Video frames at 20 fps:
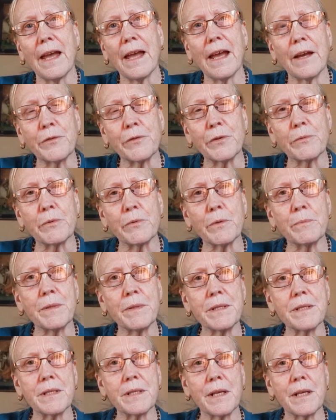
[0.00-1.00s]
after
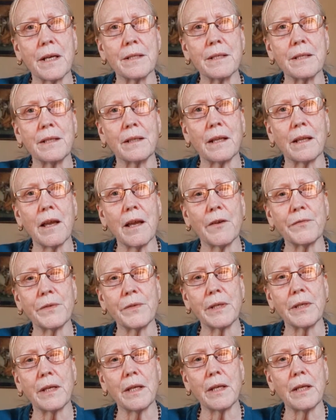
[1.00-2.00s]
Rupa and Sanatana
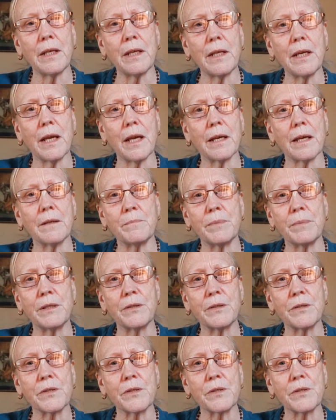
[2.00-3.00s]
left, he had
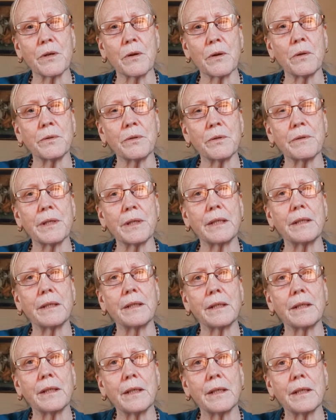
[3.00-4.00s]
been
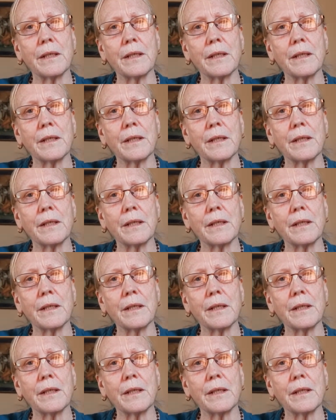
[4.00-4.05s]
shouldering,